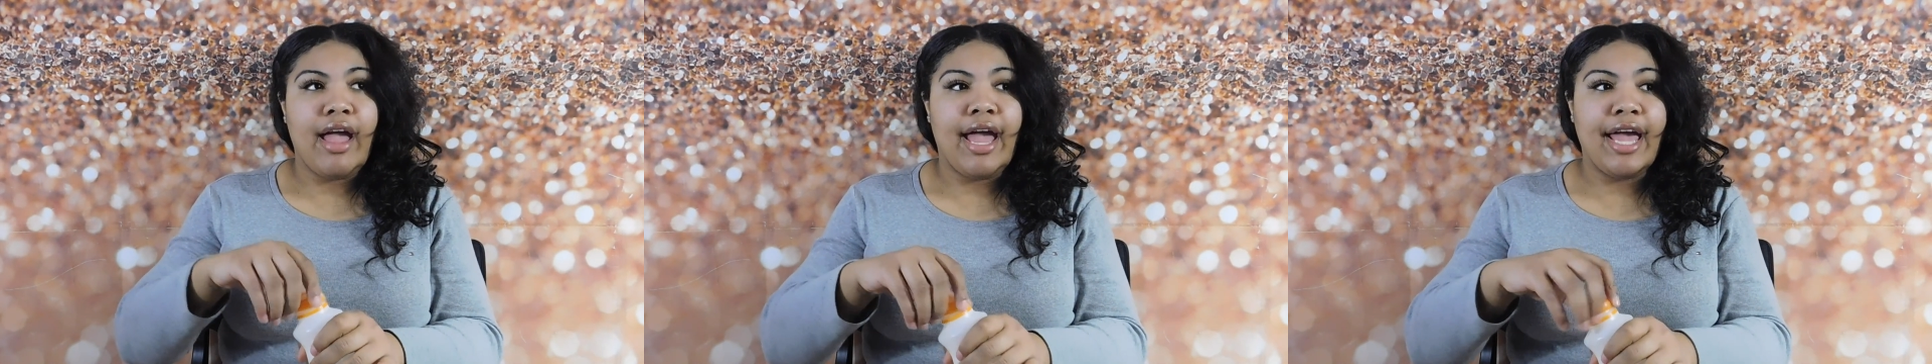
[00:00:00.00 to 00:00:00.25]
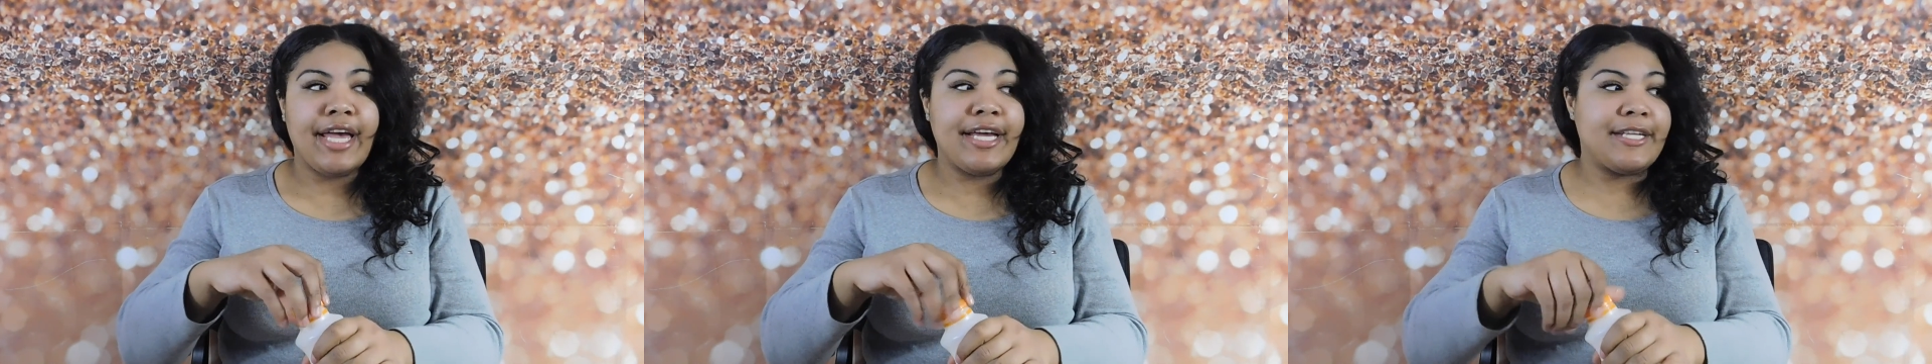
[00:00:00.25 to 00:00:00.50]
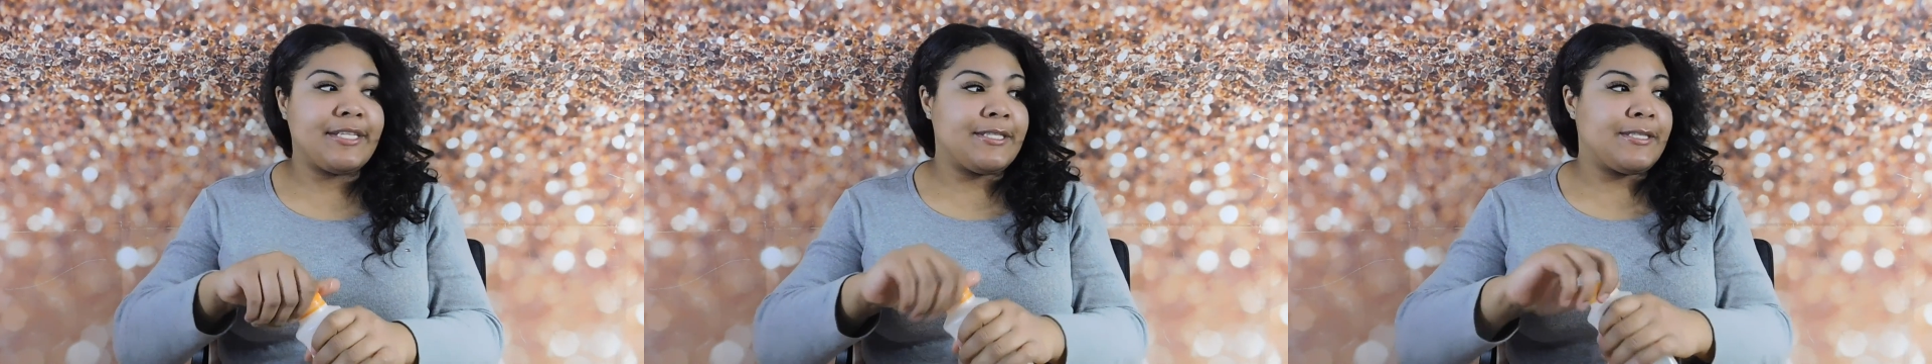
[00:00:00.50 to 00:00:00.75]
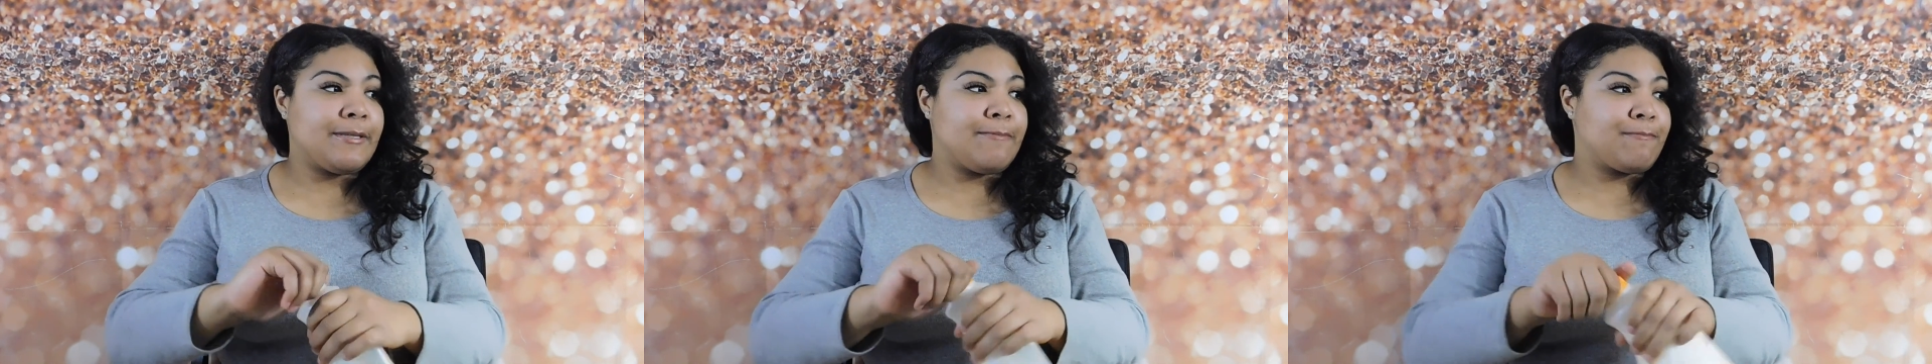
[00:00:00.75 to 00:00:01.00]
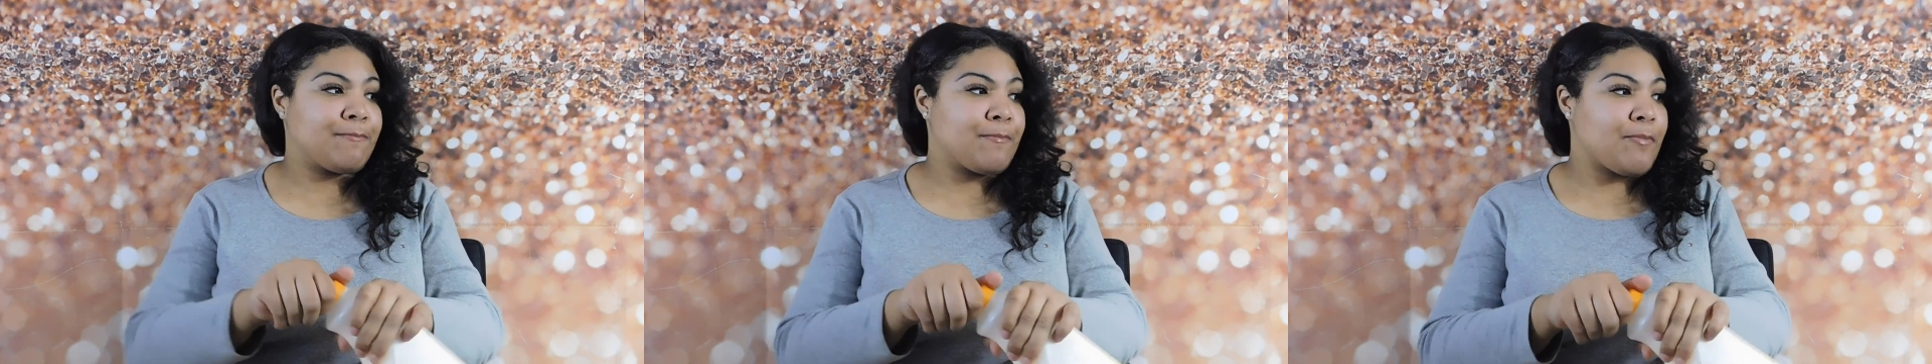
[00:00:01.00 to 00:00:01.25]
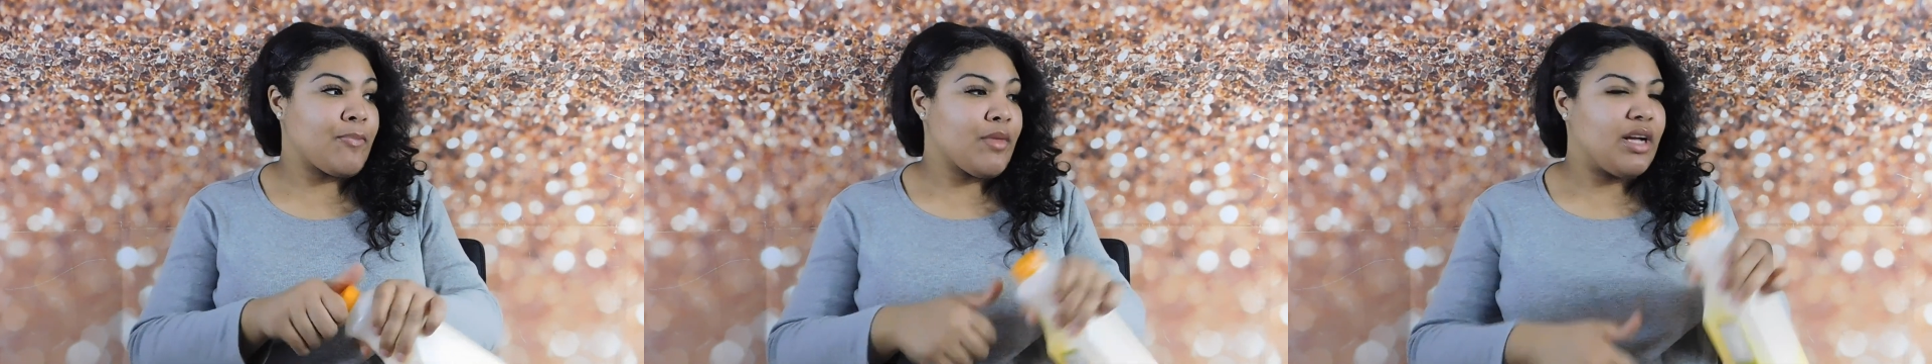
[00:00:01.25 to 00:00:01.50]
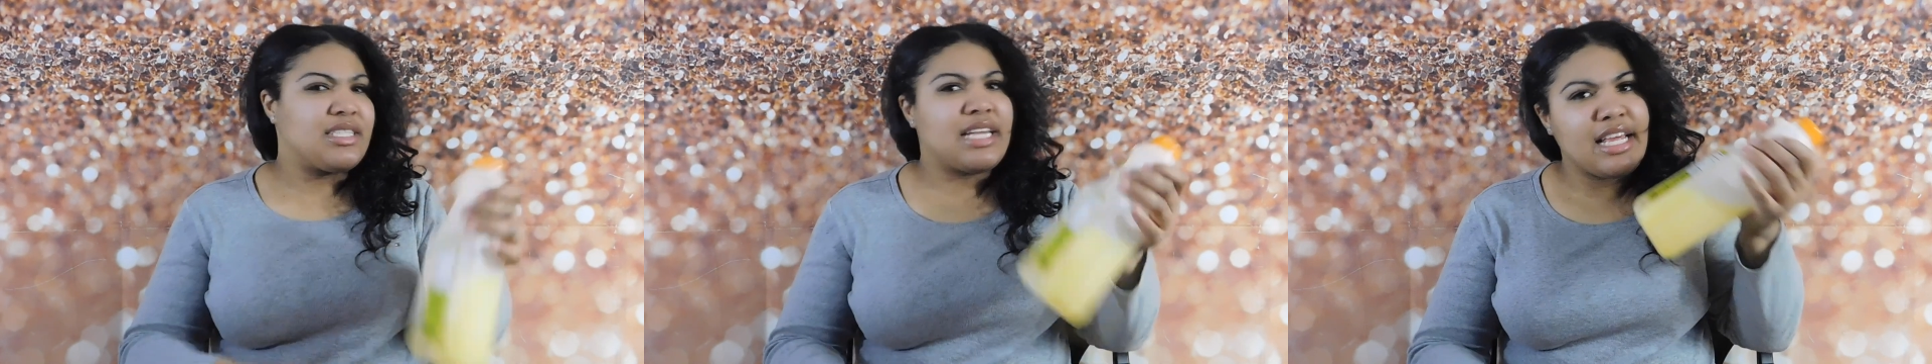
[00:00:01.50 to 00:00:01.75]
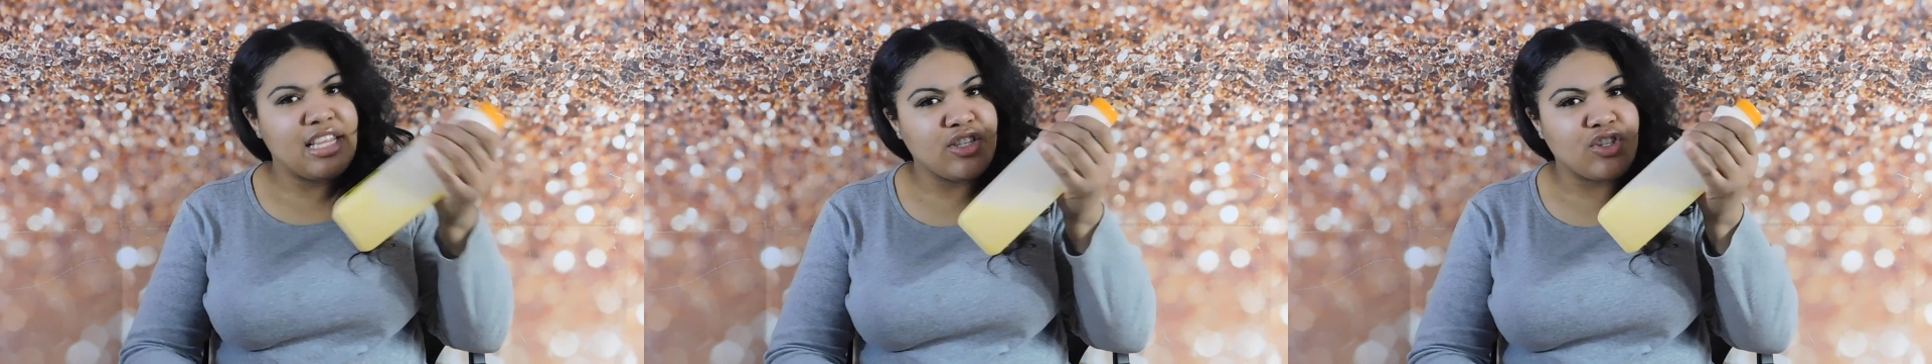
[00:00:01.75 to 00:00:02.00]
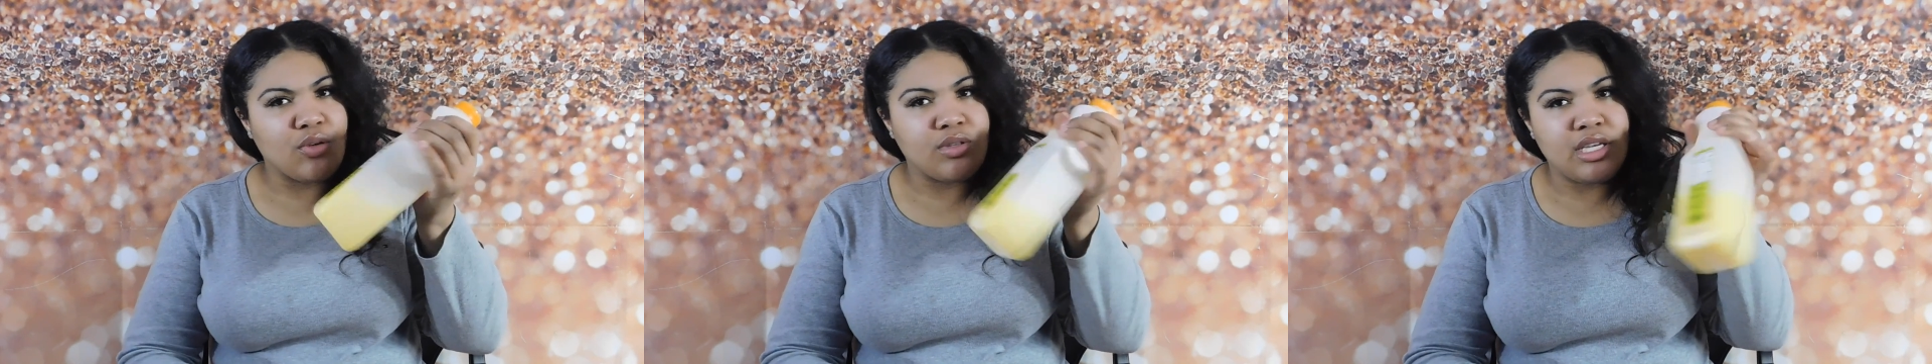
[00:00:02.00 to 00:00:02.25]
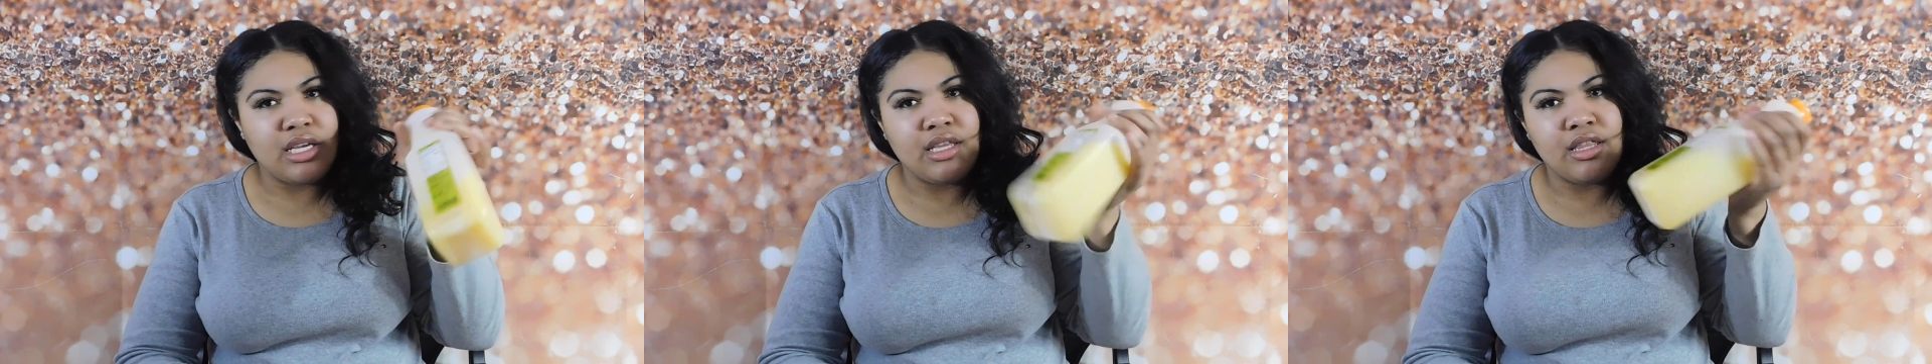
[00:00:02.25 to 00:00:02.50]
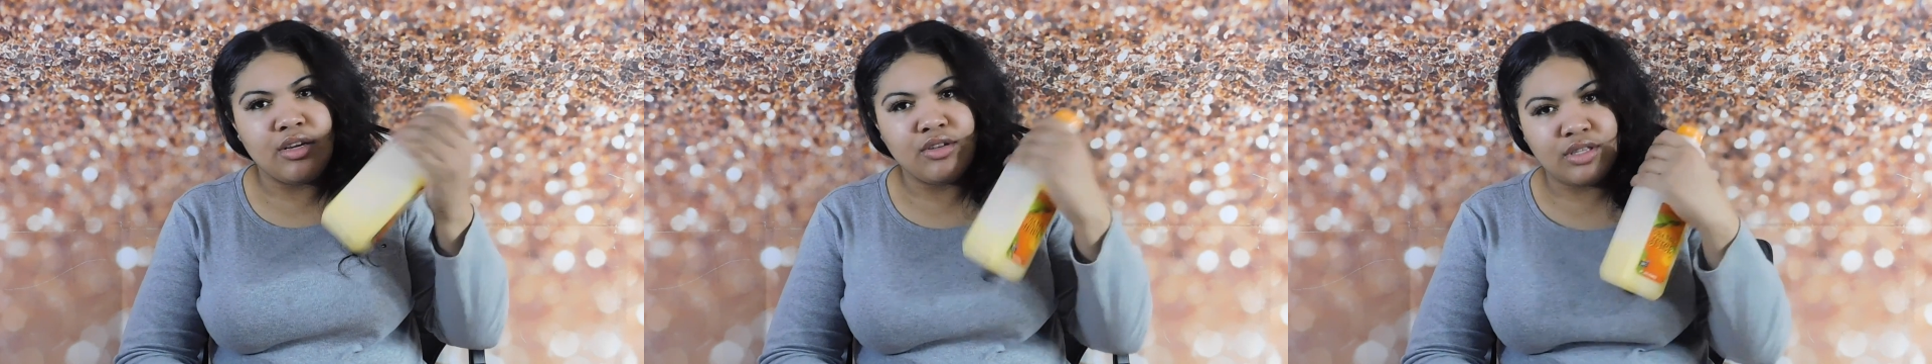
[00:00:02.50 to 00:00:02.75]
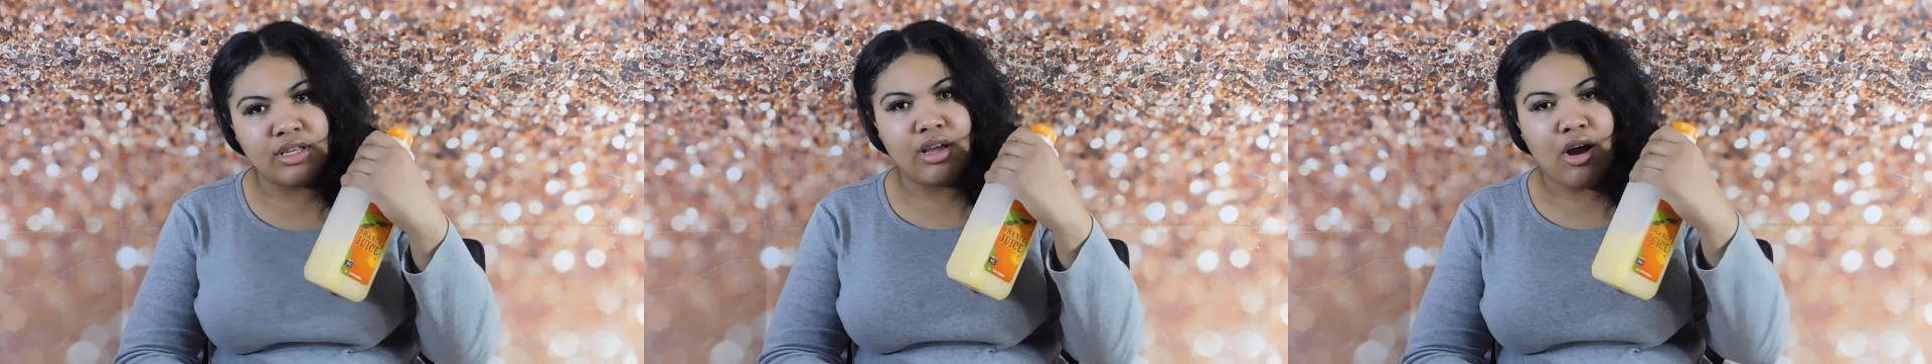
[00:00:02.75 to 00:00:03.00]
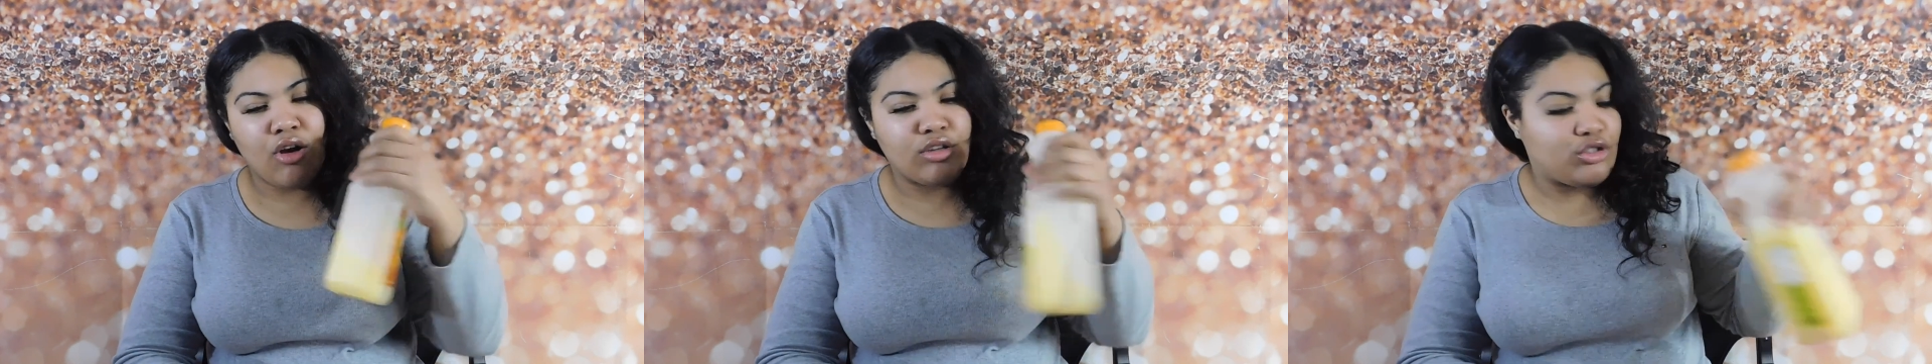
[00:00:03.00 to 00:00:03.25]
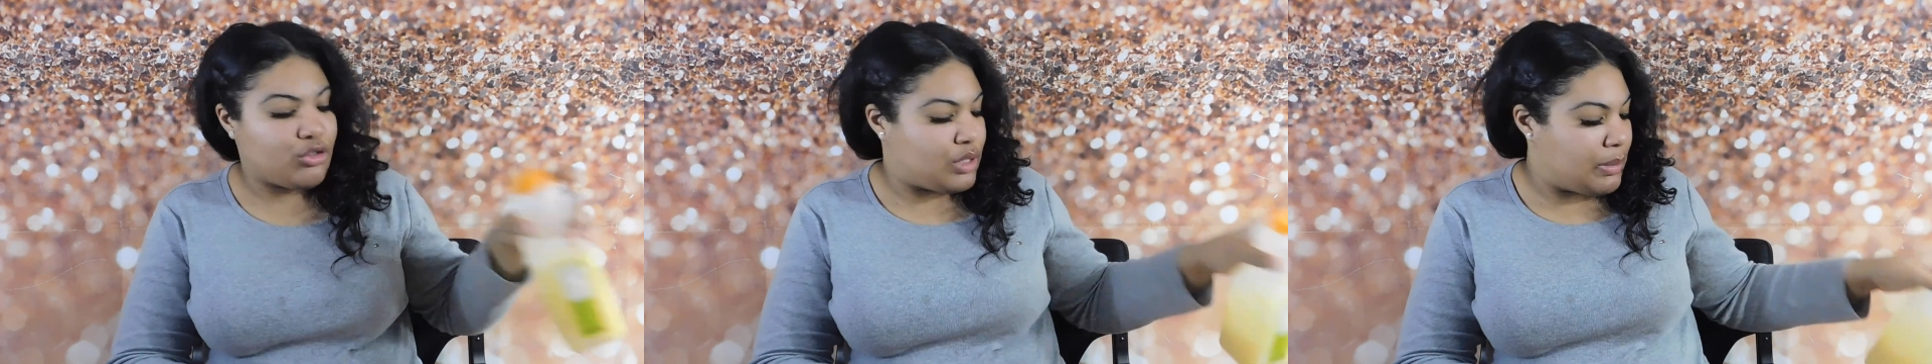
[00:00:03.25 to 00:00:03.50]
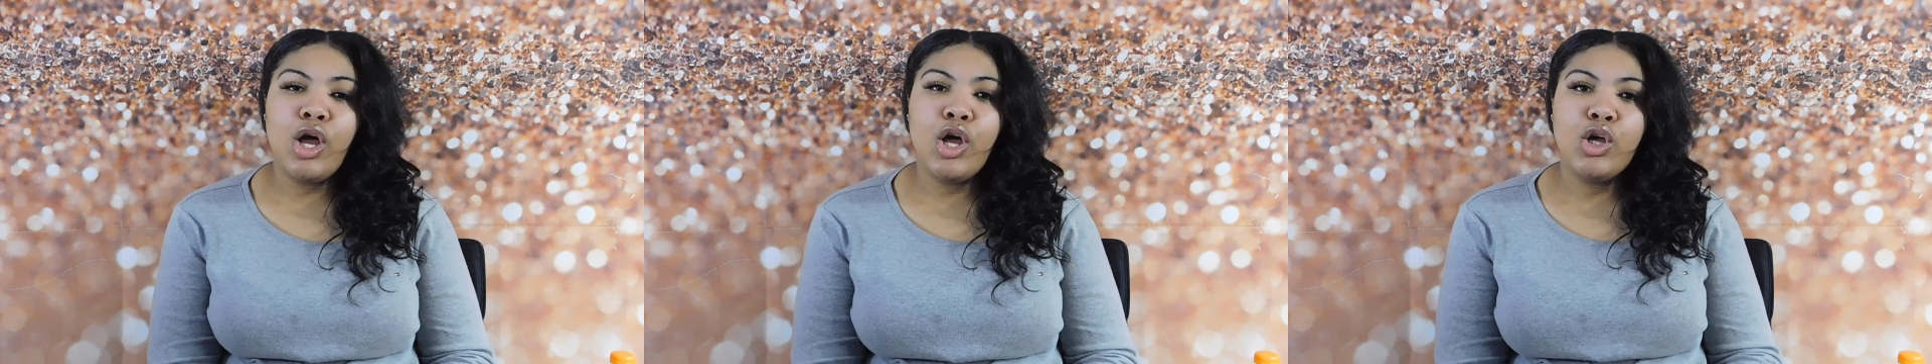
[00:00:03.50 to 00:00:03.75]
And today there's no tea, there's orange juice.